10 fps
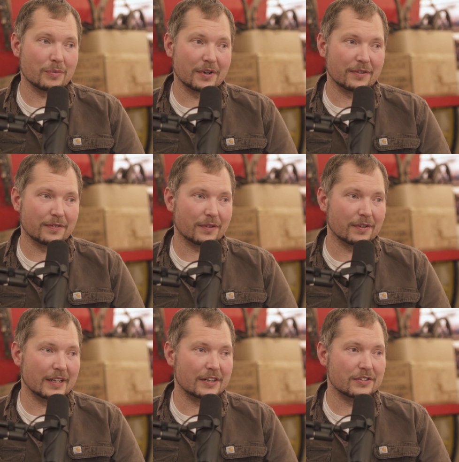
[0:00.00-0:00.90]

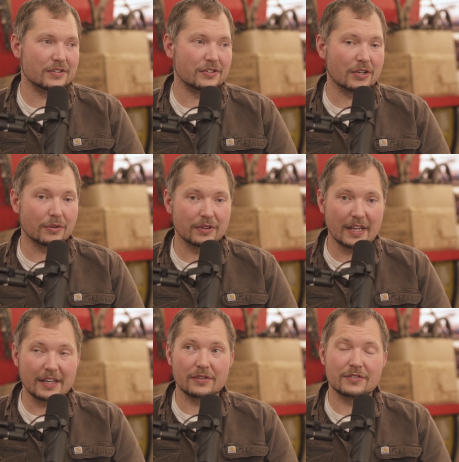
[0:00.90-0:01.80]
wonderful. And Joan,
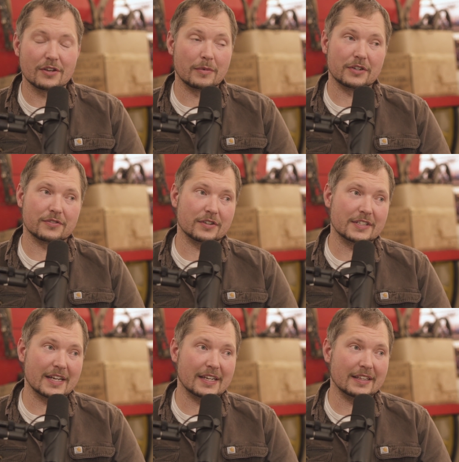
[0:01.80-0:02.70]
thank you so much for
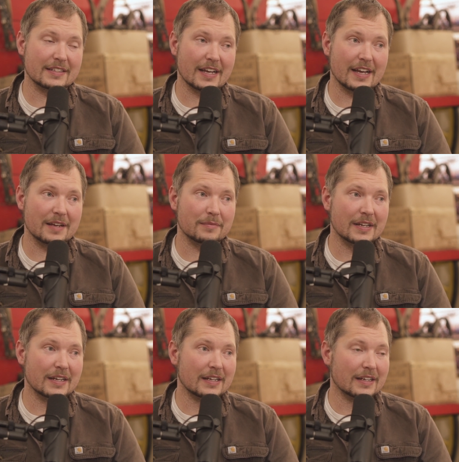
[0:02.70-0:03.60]
taking the time
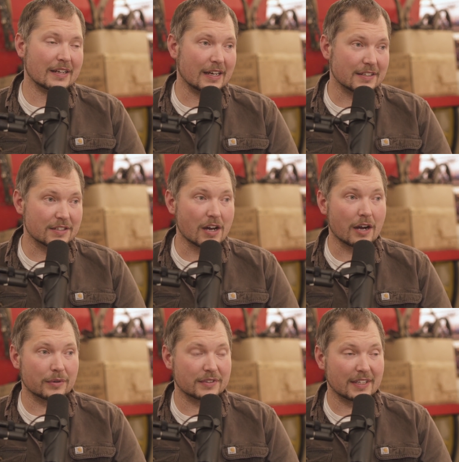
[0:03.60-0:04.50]
to
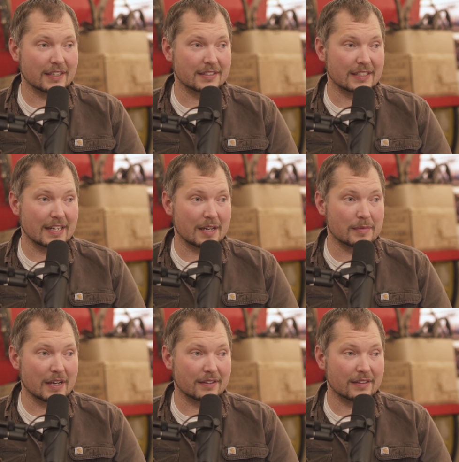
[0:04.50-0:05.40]
talk with us today
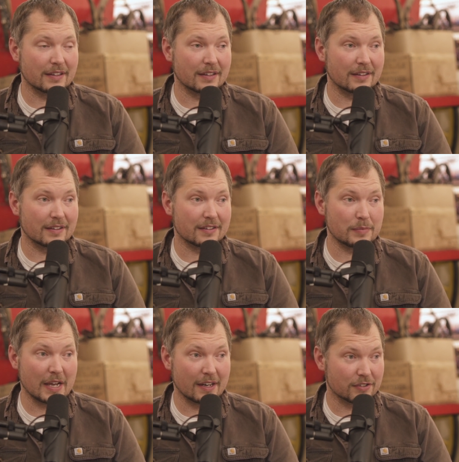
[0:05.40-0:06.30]
about the
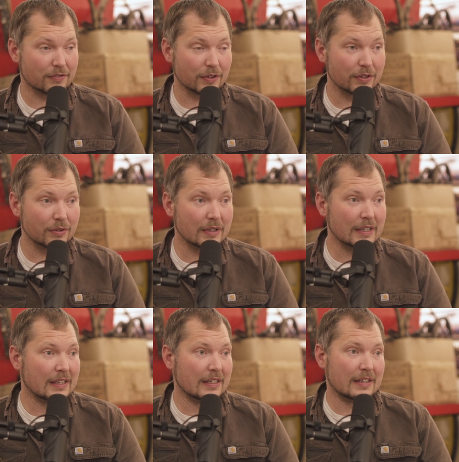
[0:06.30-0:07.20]
Spanish flu.
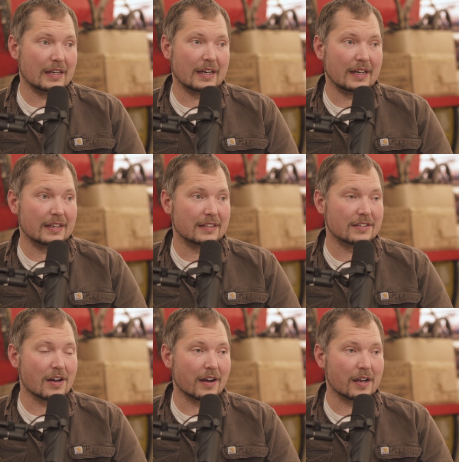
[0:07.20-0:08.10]
And
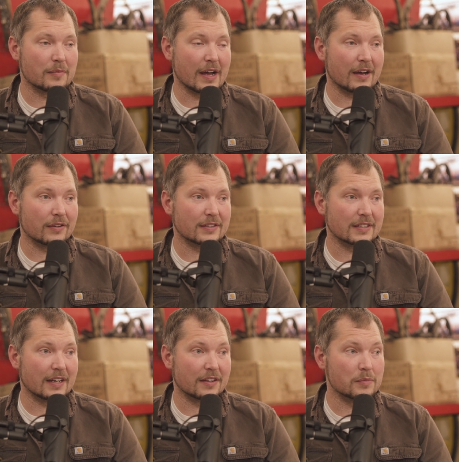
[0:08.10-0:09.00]
to talk about
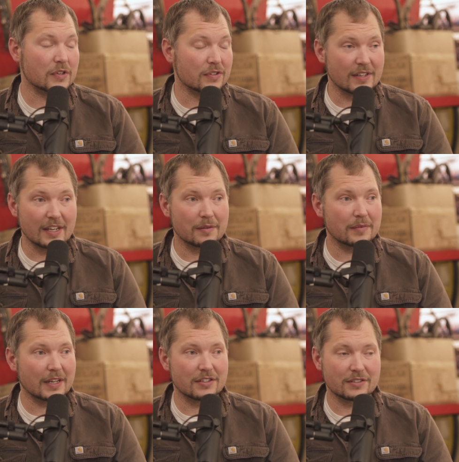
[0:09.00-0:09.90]
the
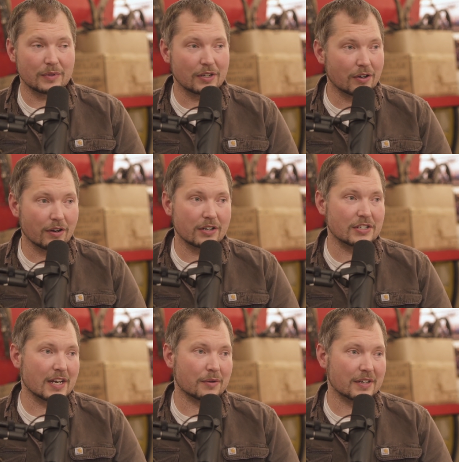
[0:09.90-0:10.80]
museum. And just we
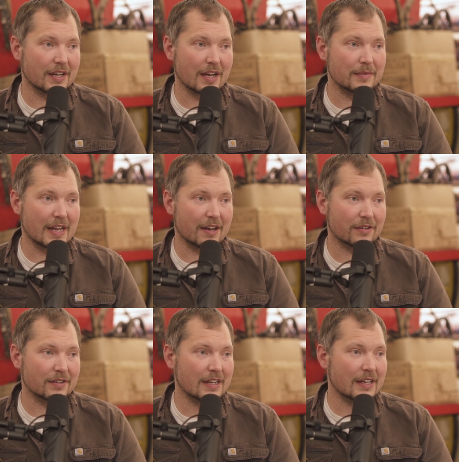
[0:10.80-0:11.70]
encourage anyone to come down